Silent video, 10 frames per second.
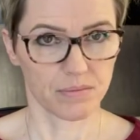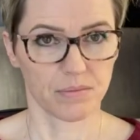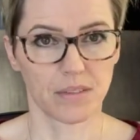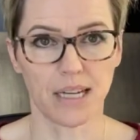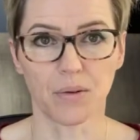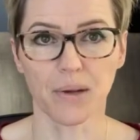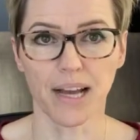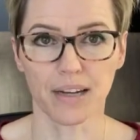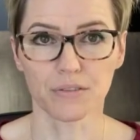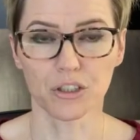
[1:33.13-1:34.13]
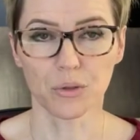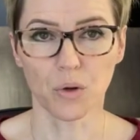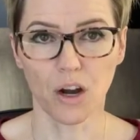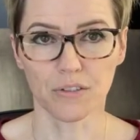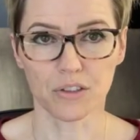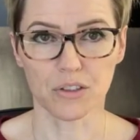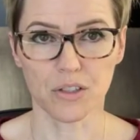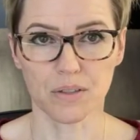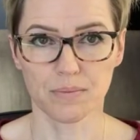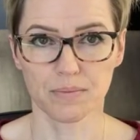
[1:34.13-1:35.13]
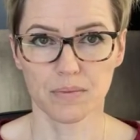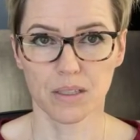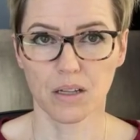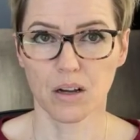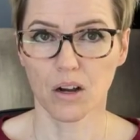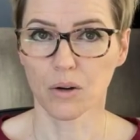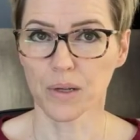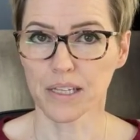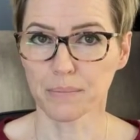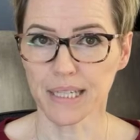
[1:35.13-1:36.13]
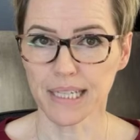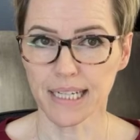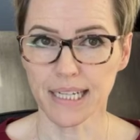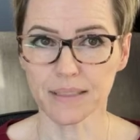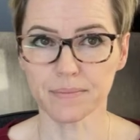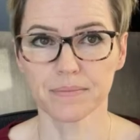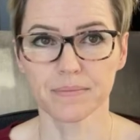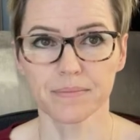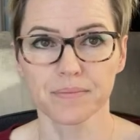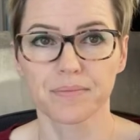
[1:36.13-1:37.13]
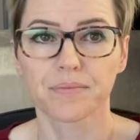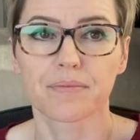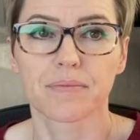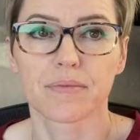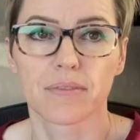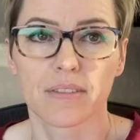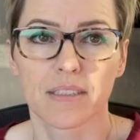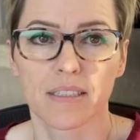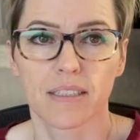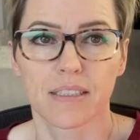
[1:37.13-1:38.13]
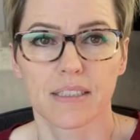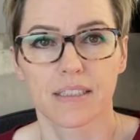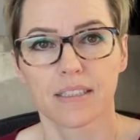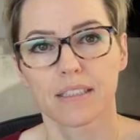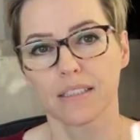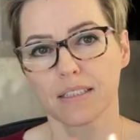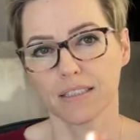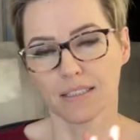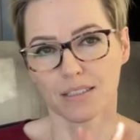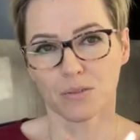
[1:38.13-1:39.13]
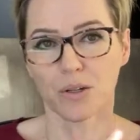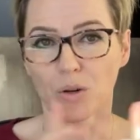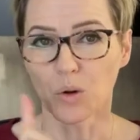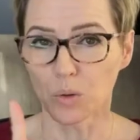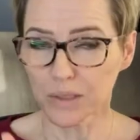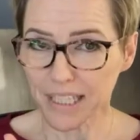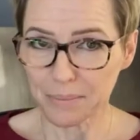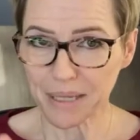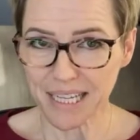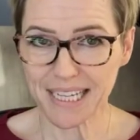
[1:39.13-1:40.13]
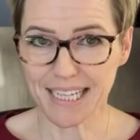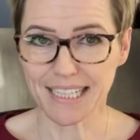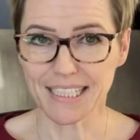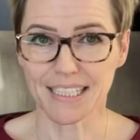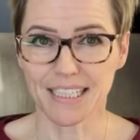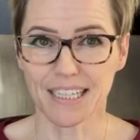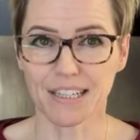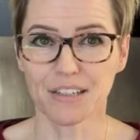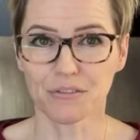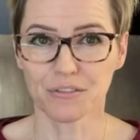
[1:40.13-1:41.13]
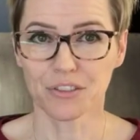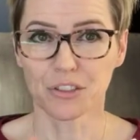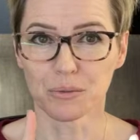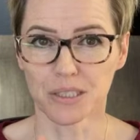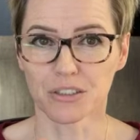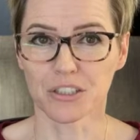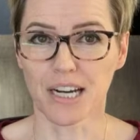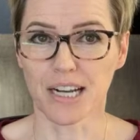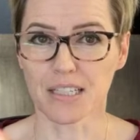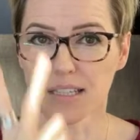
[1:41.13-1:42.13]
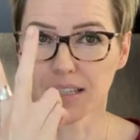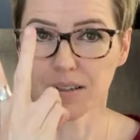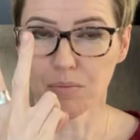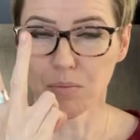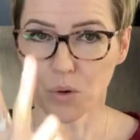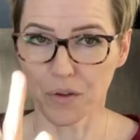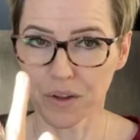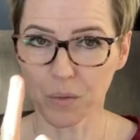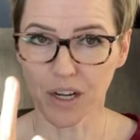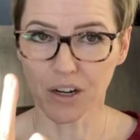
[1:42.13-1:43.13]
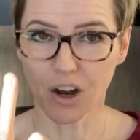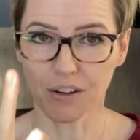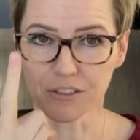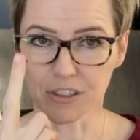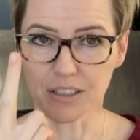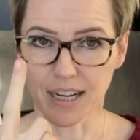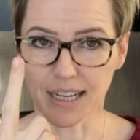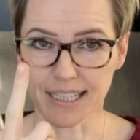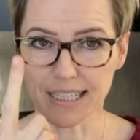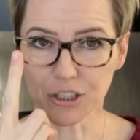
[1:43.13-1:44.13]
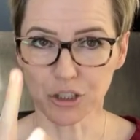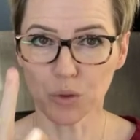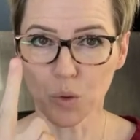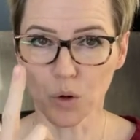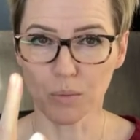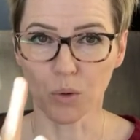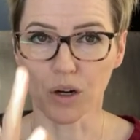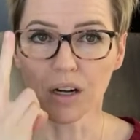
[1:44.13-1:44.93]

Now we have two offers. We're only competing if your realtor has more than one offer, i.e. two or more written, signed offers in hand from the buyer.